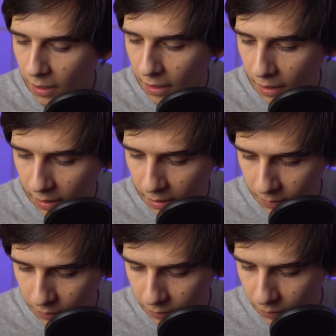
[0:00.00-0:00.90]

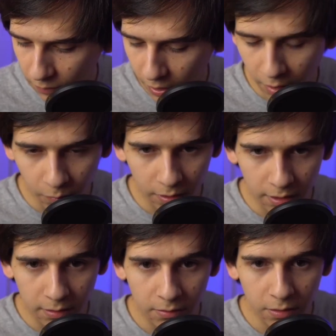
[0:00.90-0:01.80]
What I
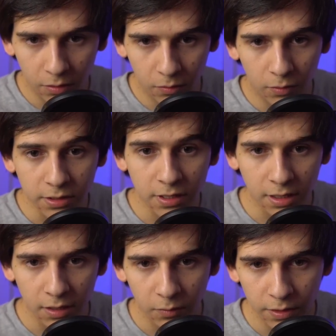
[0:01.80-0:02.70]
really, was
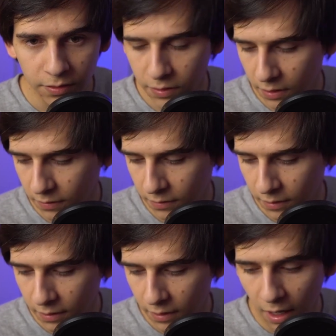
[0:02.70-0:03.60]
thinking was
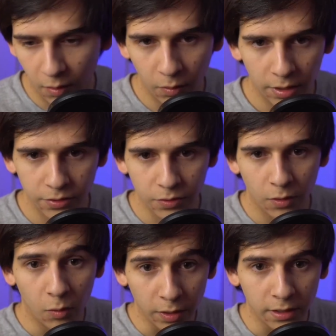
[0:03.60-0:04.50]
I want to do
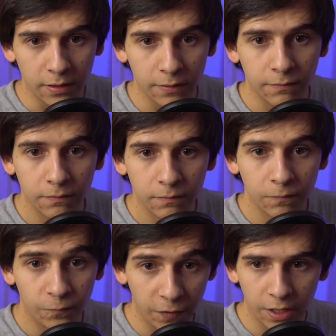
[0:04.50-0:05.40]
a weekly
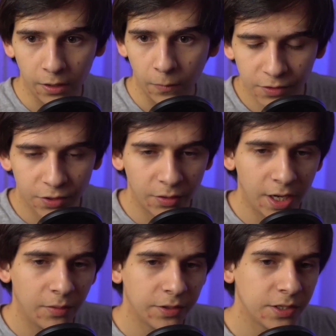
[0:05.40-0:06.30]
video. So
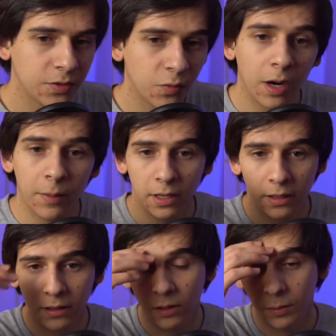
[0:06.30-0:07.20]
now this is where I'm at
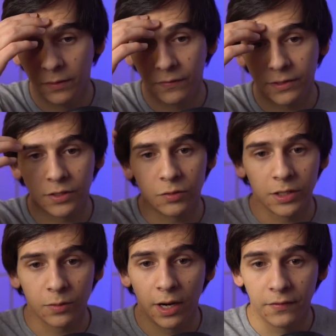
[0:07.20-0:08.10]
a little bit of a
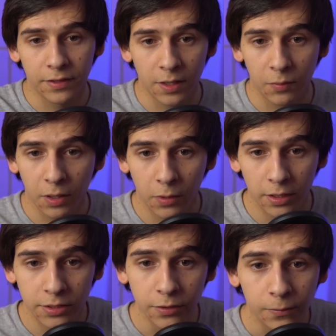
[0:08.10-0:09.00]
situation where I have to decide what I want to
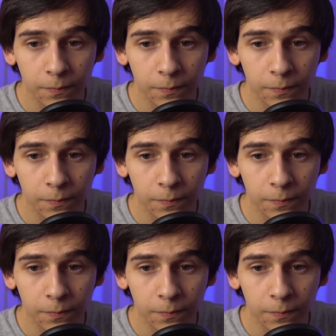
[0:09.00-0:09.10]
do.